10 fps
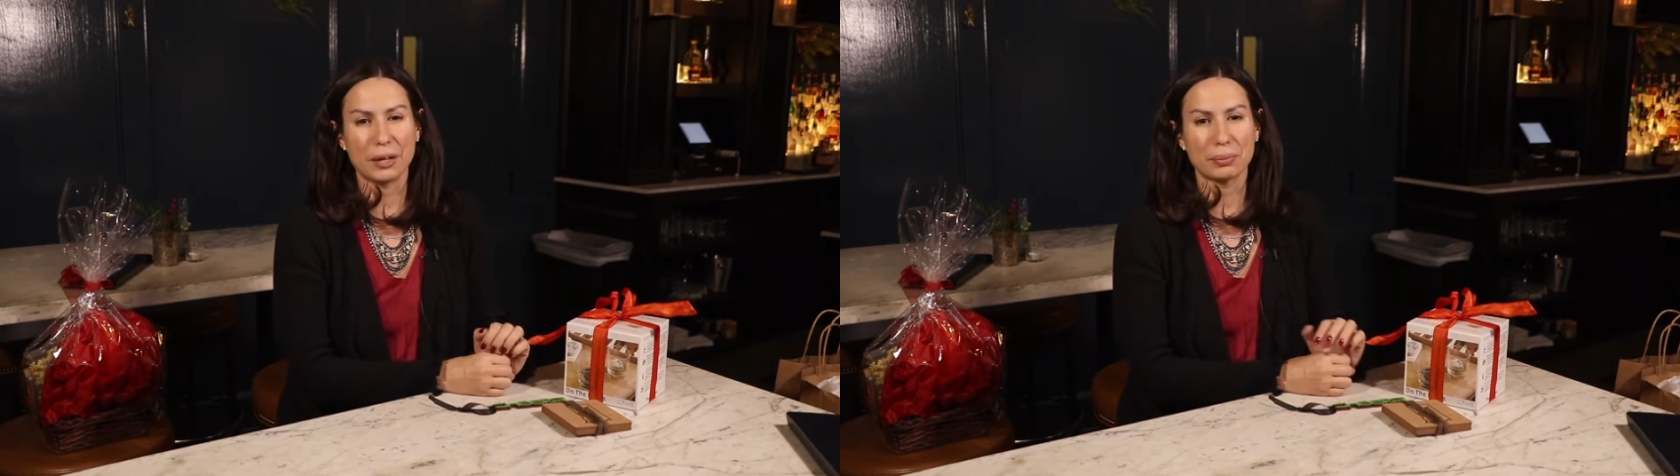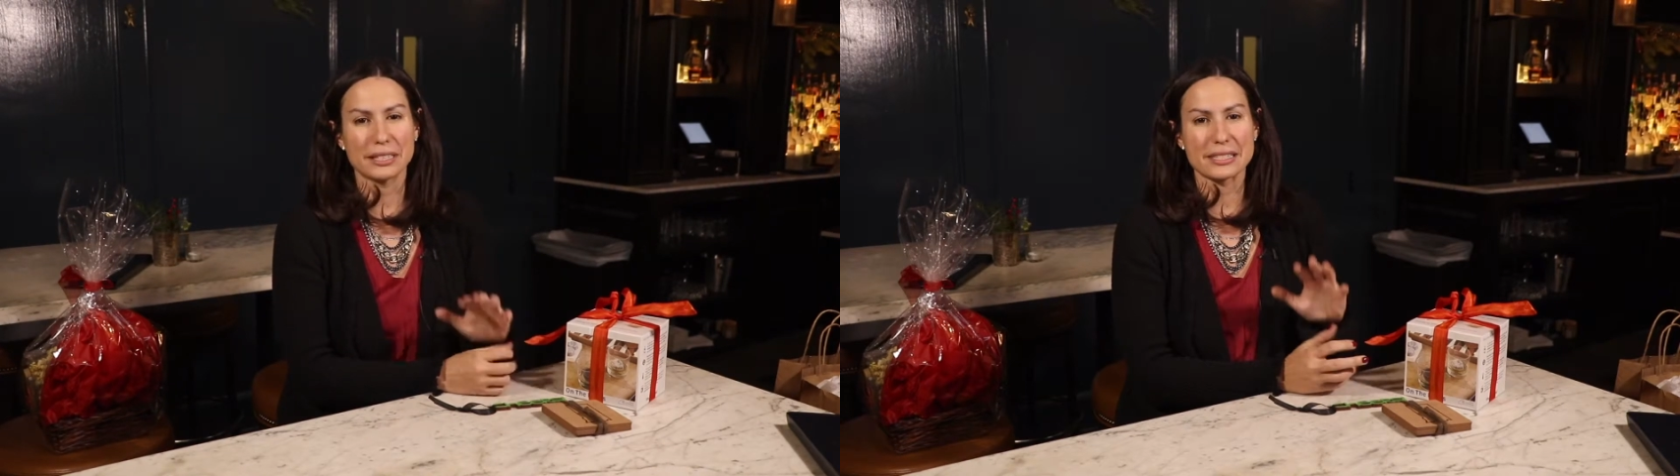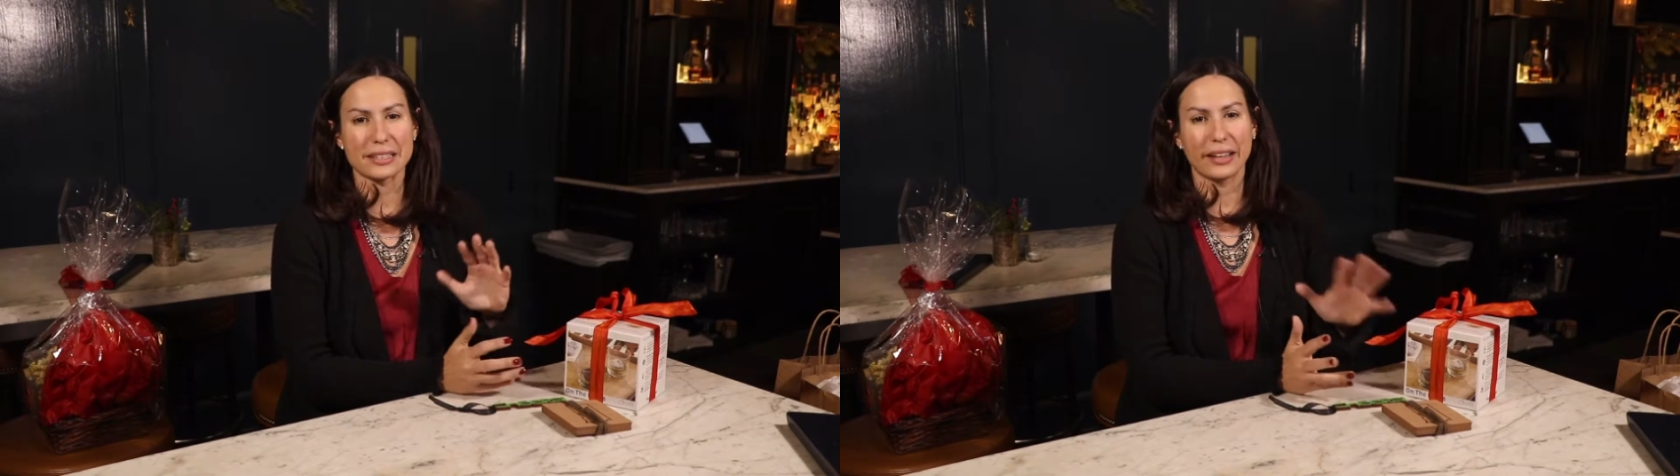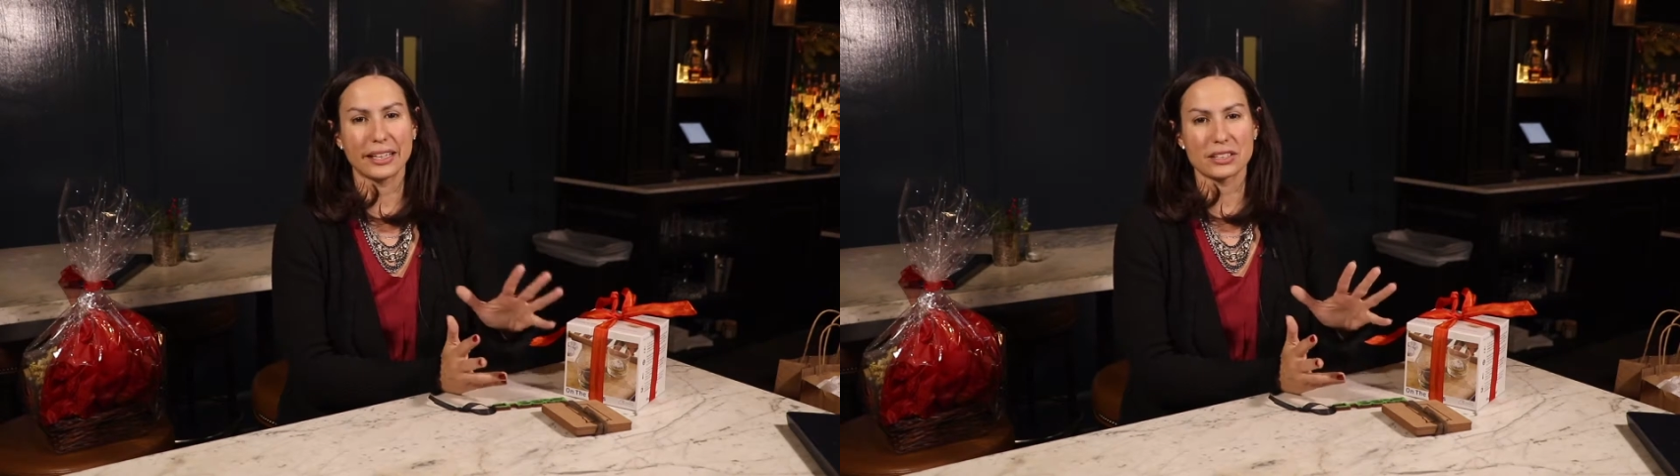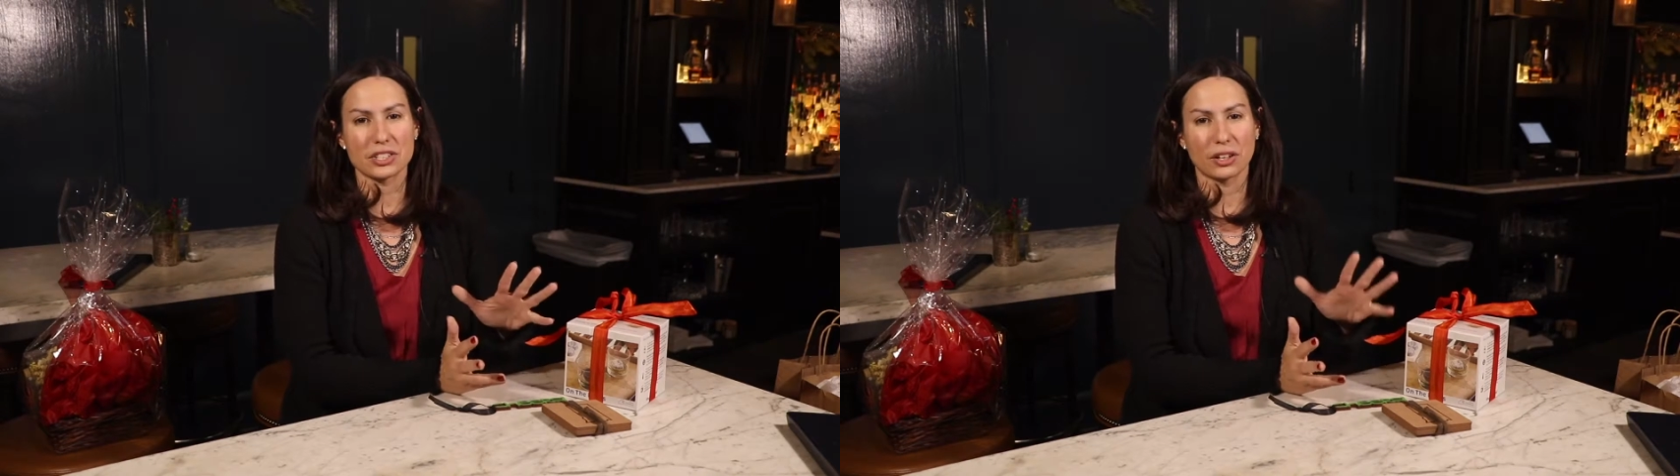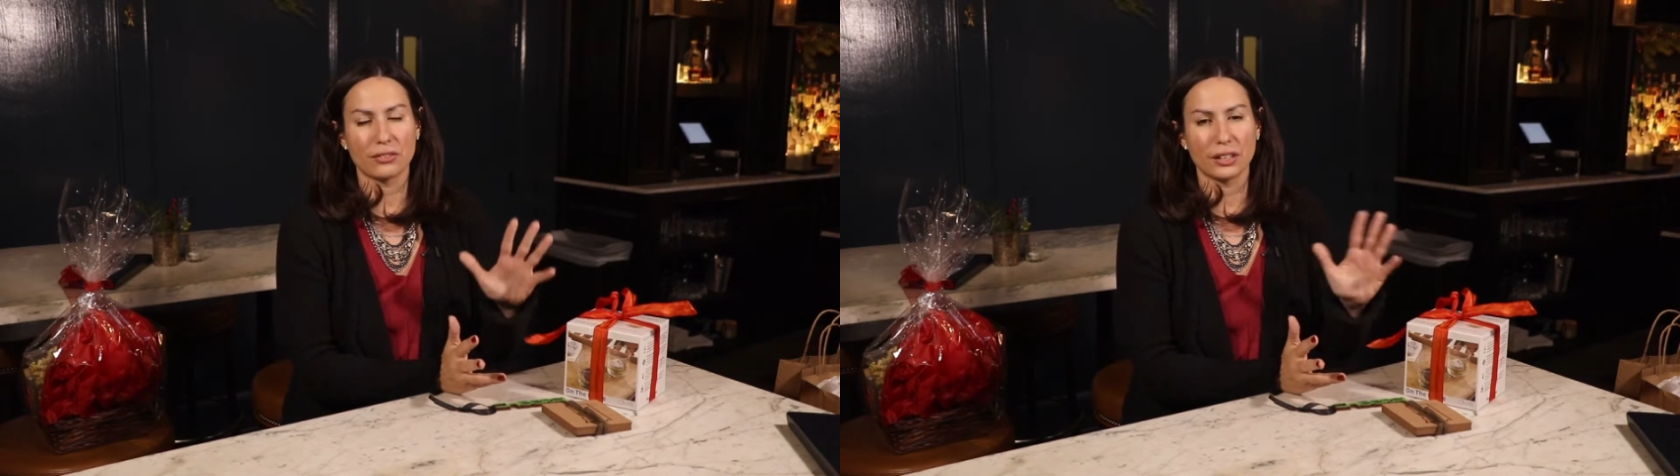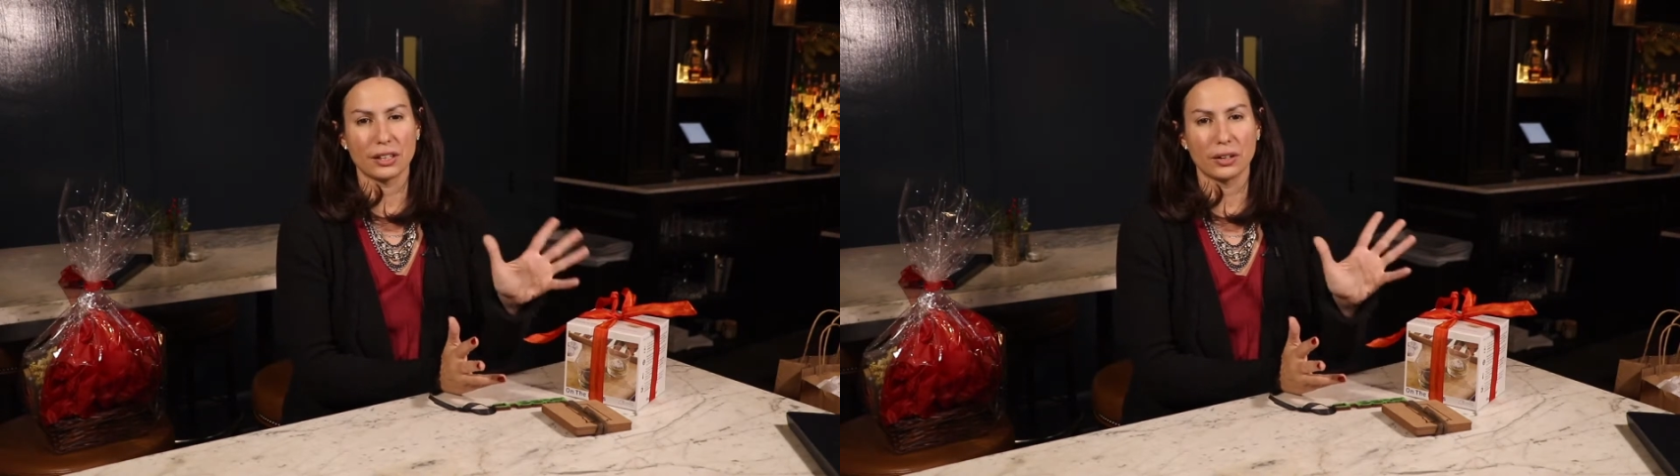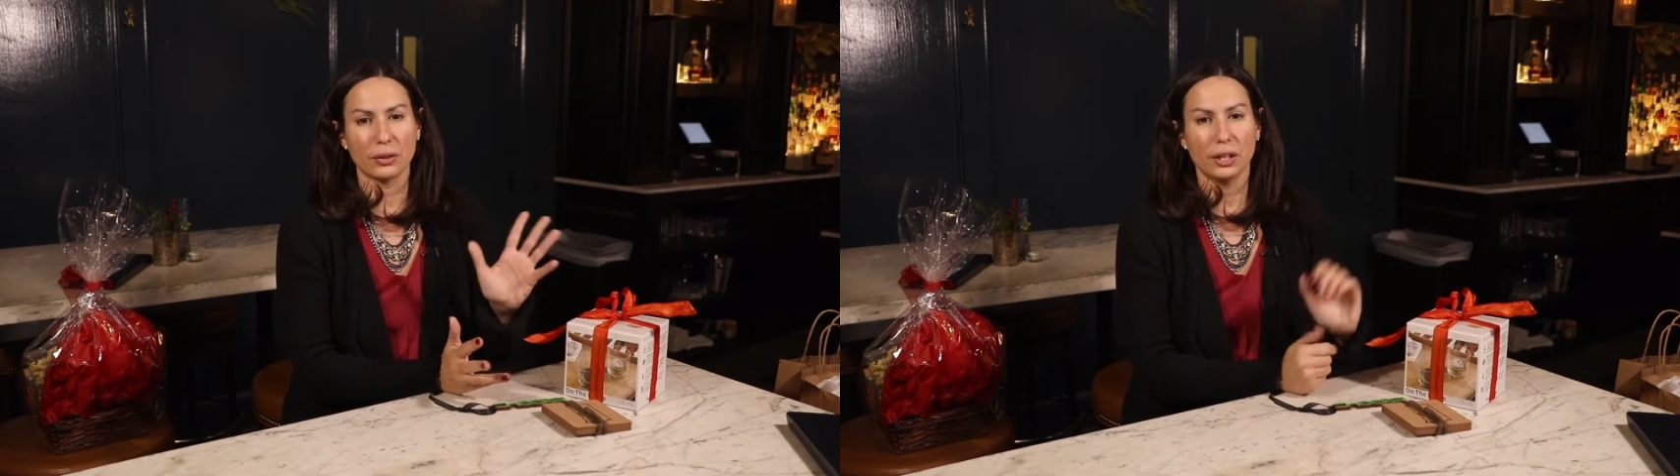Please like and share our
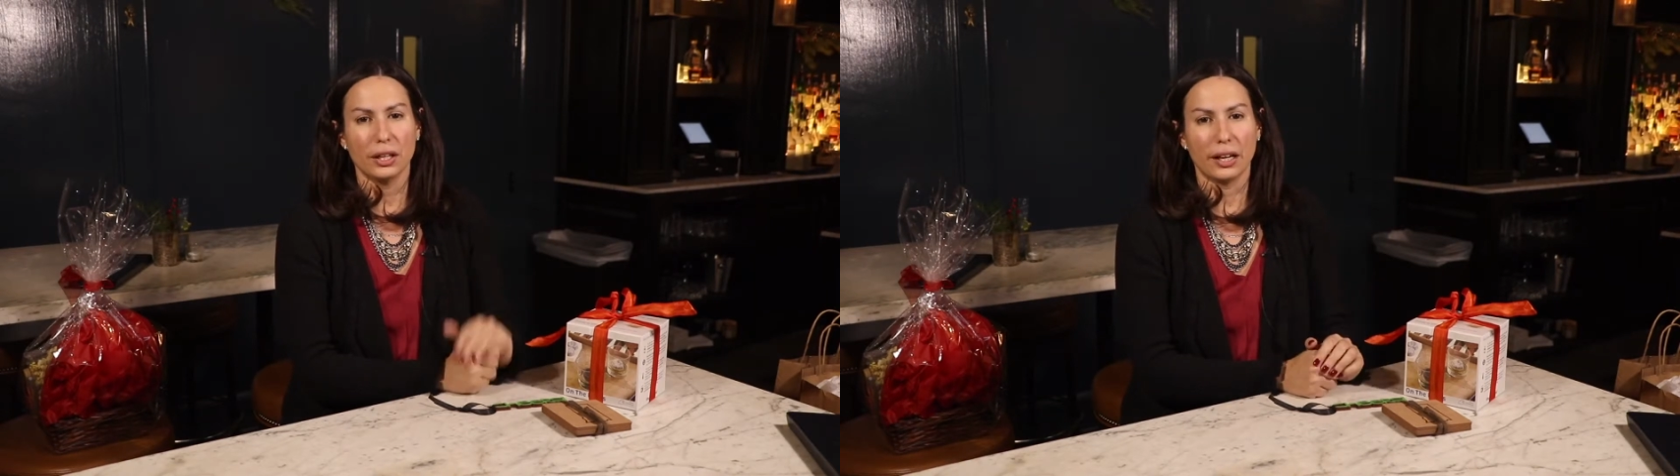video.